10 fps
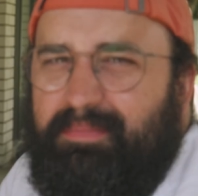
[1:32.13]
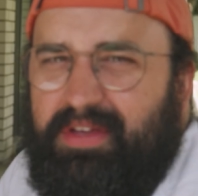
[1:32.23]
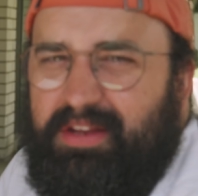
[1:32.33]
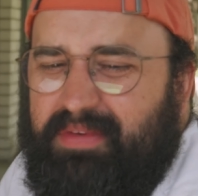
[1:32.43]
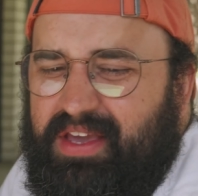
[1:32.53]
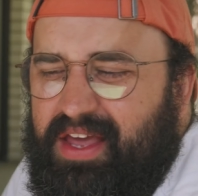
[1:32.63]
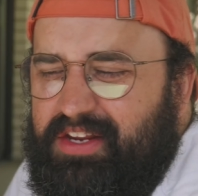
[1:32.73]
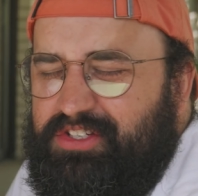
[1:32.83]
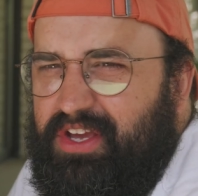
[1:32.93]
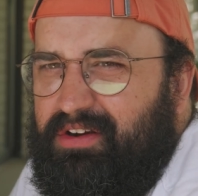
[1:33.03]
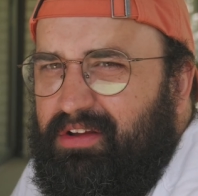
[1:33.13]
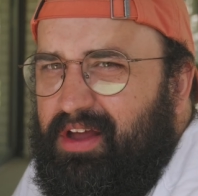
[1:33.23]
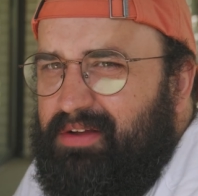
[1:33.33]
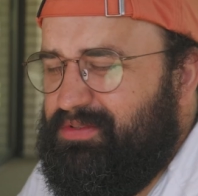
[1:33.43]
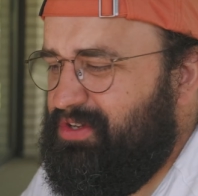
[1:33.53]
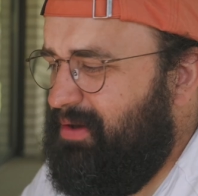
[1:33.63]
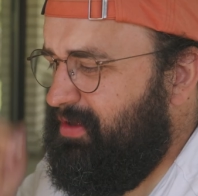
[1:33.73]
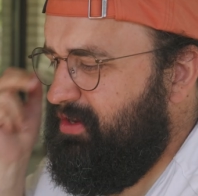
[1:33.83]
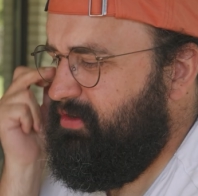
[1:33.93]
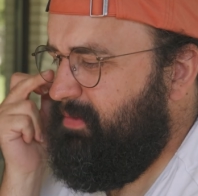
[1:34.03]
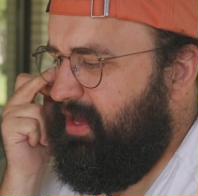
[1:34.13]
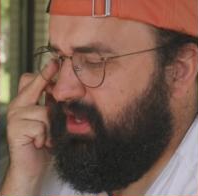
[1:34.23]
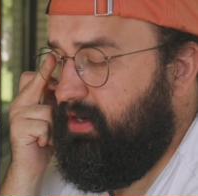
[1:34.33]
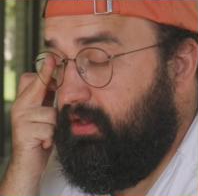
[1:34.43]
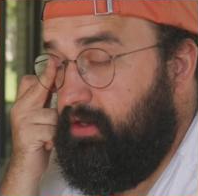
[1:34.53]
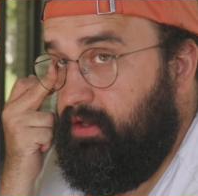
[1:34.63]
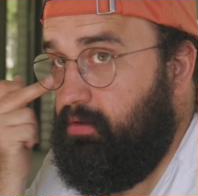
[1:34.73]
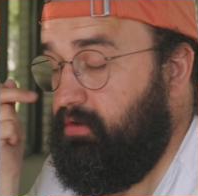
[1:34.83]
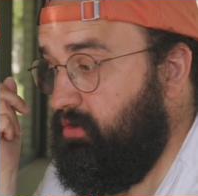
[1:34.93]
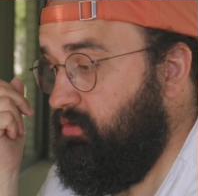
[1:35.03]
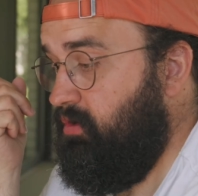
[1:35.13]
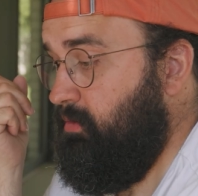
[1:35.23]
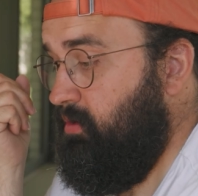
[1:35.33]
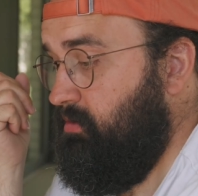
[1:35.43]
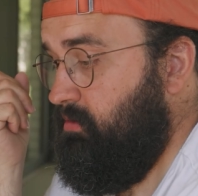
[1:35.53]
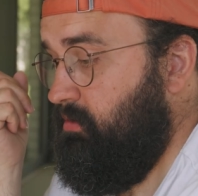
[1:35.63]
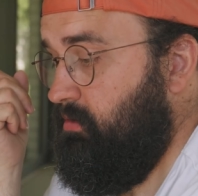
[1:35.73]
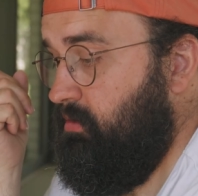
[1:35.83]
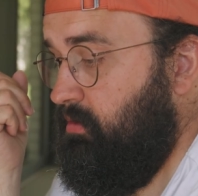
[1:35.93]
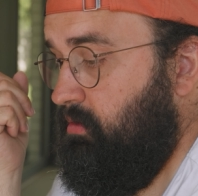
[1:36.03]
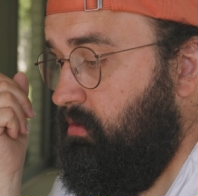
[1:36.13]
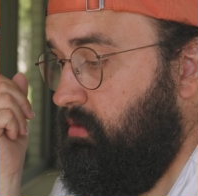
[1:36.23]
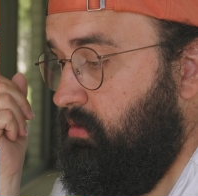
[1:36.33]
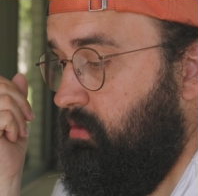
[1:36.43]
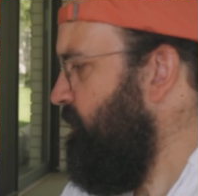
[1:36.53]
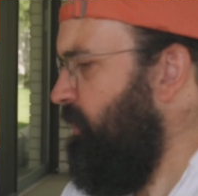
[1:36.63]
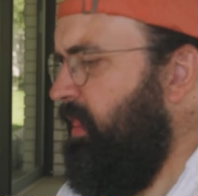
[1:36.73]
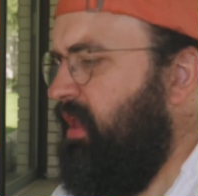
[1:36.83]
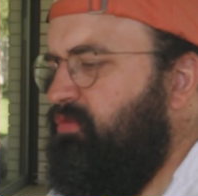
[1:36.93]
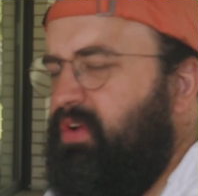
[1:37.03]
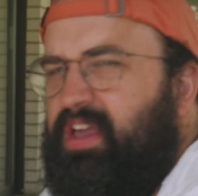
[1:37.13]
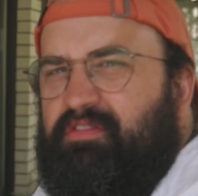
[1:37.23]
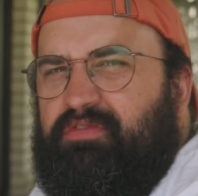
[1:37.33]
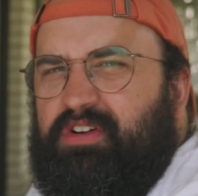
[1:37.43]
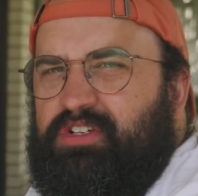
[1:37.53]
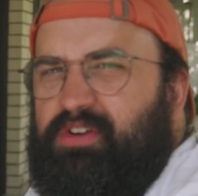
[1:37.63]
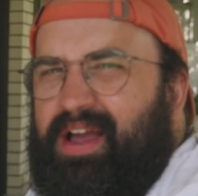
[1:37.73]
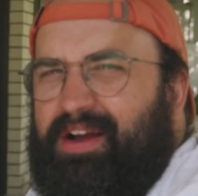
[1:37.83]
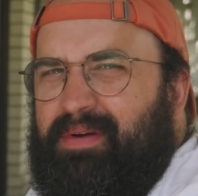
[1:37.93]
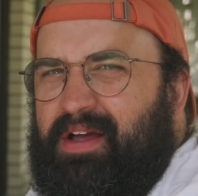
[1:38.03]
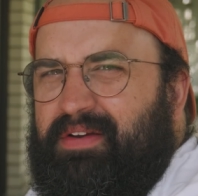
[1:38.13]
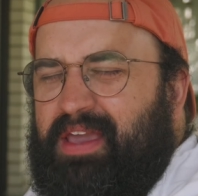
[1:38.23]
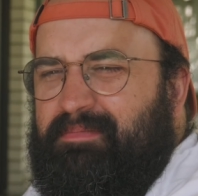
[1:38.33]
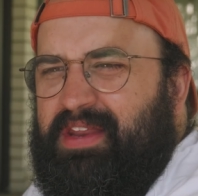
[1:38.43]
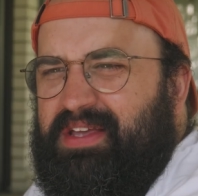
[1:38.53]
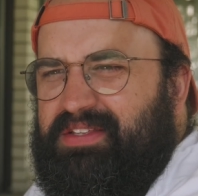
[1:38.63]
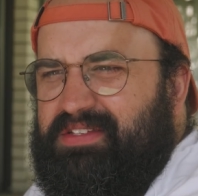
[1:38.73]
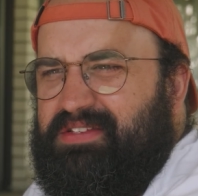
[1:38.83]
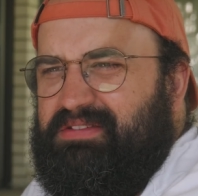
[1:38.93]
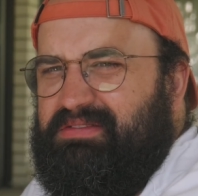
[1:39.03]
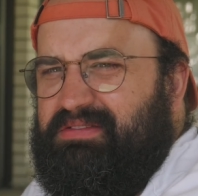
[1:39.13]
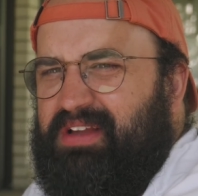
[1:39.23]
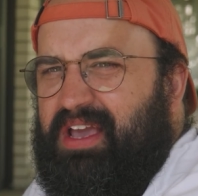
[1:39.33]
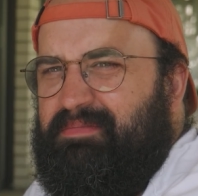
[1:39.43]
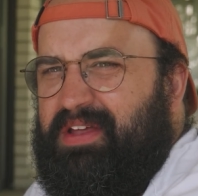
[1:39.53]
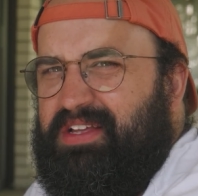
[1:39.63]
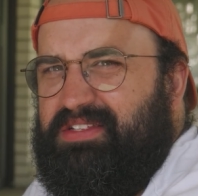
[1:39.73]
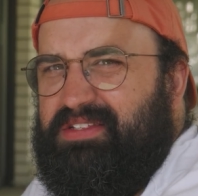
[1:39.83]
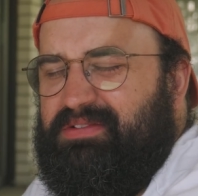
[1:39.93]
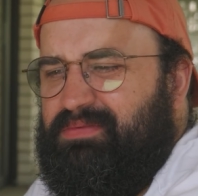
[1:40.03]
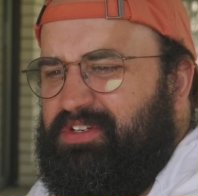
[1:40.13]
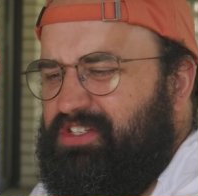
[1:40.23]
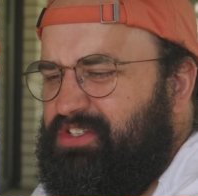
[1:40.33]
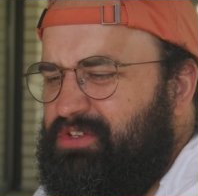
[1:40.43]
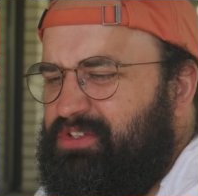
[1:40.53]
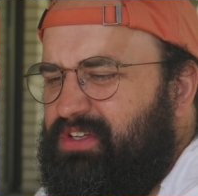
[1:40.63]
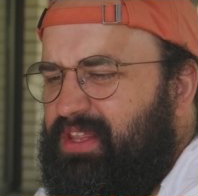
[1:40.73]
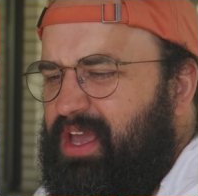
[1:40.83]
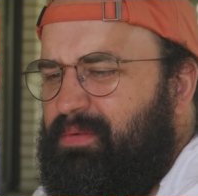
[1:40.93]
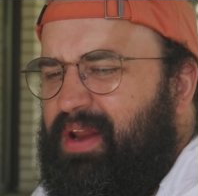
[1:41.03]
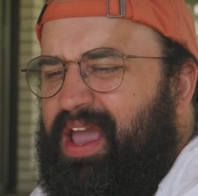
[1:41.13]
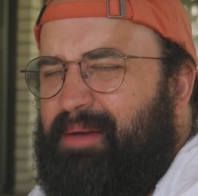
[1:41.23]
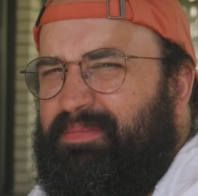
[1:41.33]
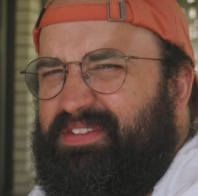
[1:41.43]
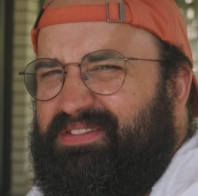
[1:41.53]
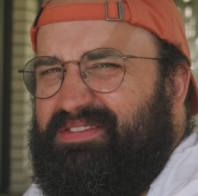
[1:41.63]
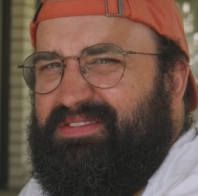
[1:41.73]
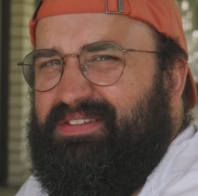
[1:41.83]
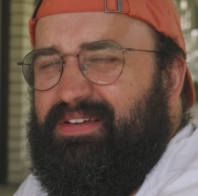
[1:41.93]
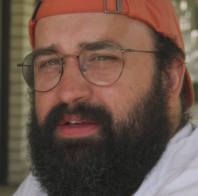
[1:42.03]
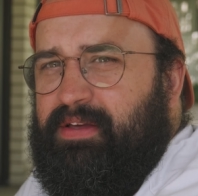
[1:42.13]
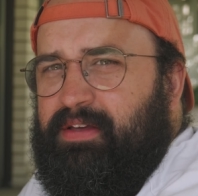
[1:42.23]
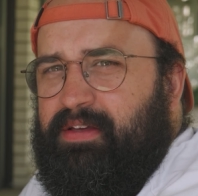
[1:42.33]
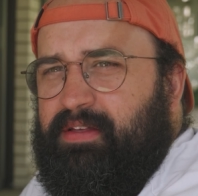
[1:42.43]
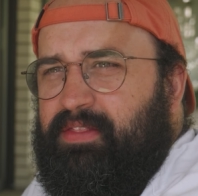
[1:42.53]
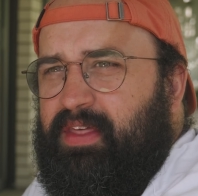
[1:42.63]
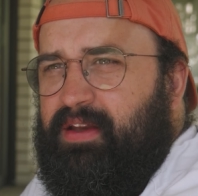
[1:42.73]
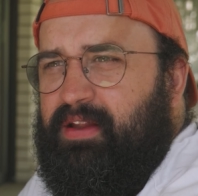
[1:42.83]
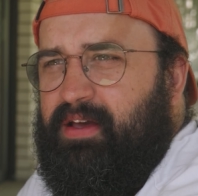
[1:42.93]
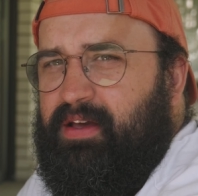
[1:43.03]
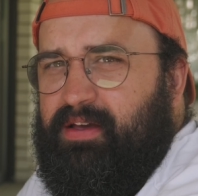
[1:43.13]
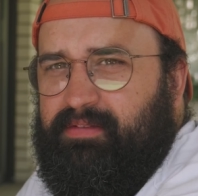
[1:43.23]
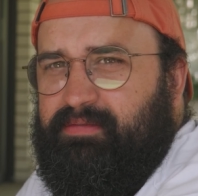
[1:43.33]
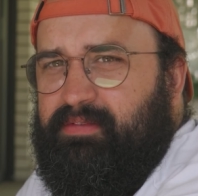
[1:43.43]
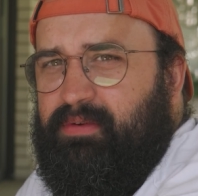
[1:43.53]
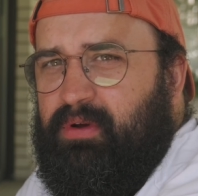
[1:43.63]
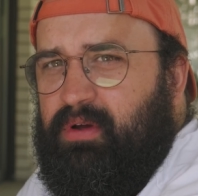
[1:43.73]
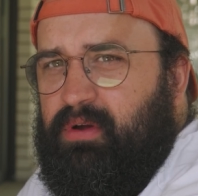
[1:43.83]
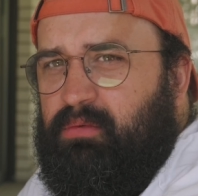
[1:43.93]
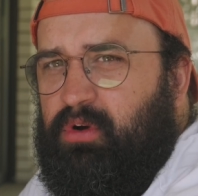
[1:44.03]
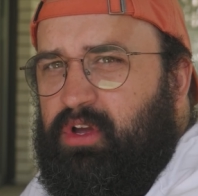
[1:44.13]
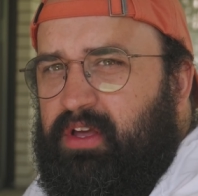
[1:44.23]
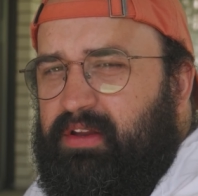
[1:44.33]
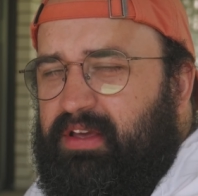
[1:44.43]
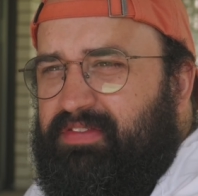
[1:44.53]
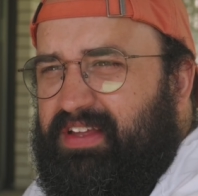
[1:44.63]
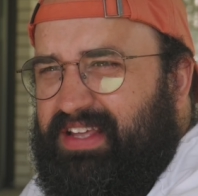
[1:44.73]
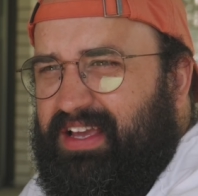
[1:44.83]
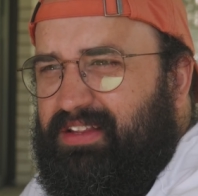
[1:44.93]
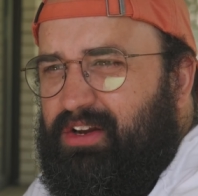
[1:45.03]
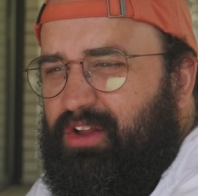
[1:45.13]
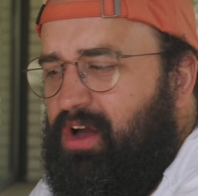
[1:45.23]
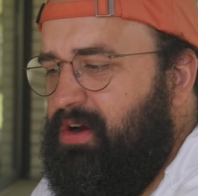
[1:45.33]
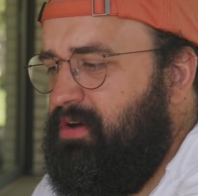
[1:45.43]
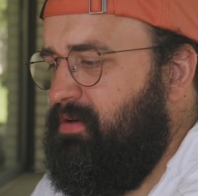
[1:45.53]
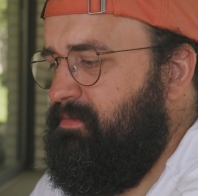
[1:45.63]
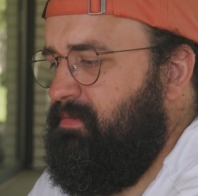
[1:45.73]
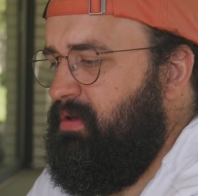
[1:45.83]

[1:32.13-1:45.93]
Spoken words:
And I'm gonna be kind of gentle on them, so I'm gonna do my heat a little lower than normal. If we hit first crack around 8 minutes, 9 minutes, which is usually like when it happens, then we're good. If they take a little longer,